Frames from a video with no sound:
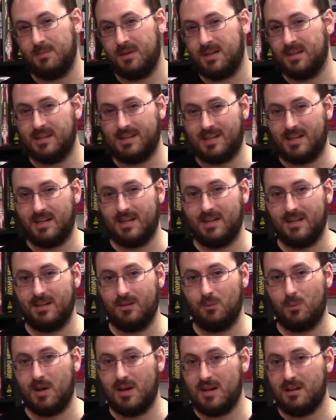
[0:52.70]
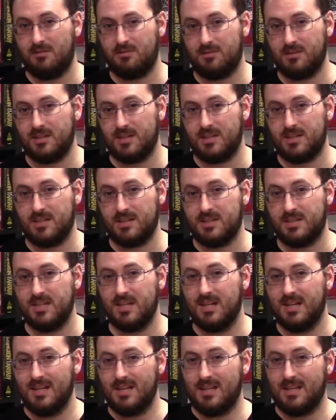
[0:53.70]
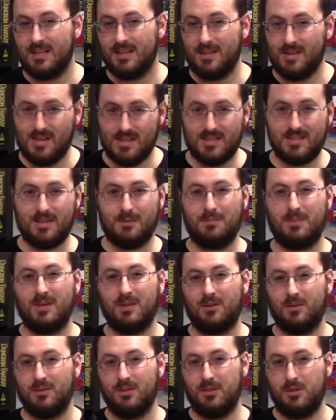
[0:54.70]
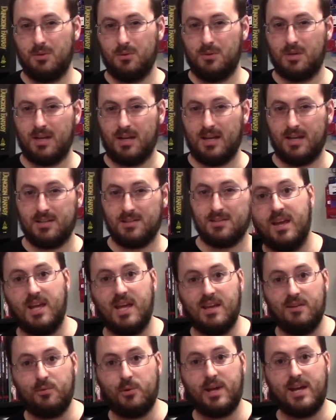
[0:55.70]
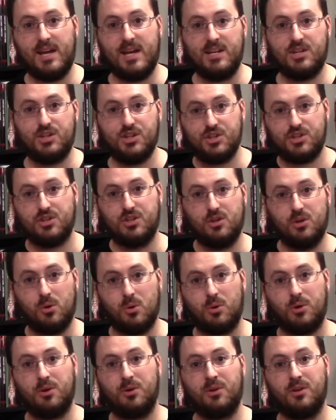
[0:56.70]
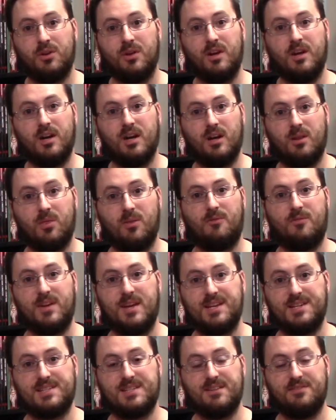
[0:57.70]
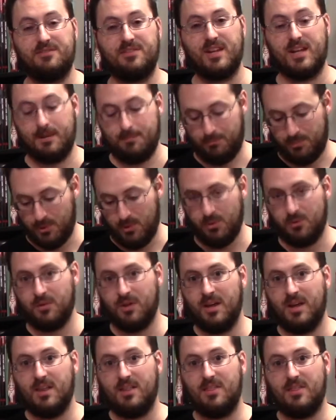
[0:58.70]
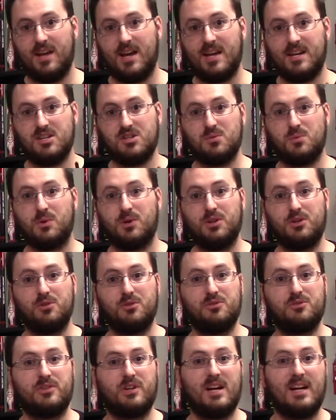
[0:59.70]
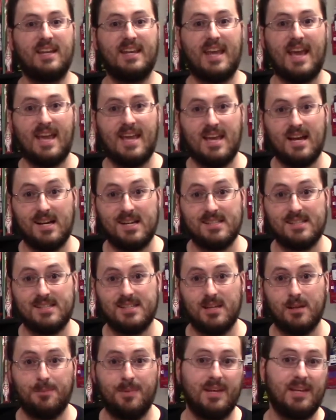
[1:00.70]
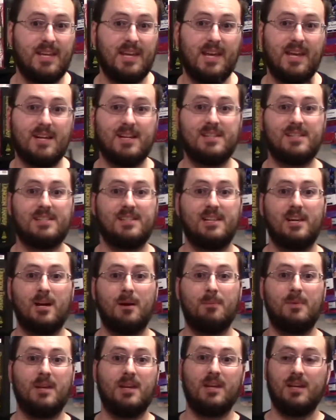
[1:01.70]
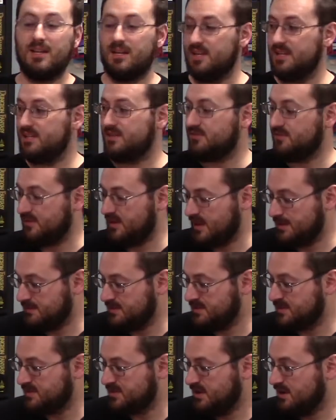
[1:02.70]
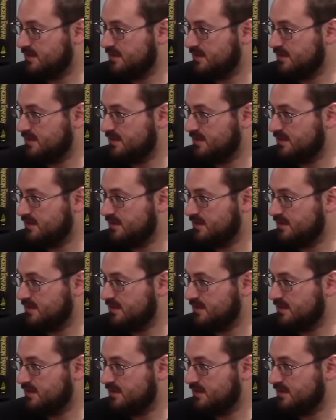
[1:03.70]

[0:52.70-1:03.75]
in line waiting for this? That's something only you can answer. If we head just north of the Fantasy Flight booth, that is where you'll find Chaosium, and Chaosium is famous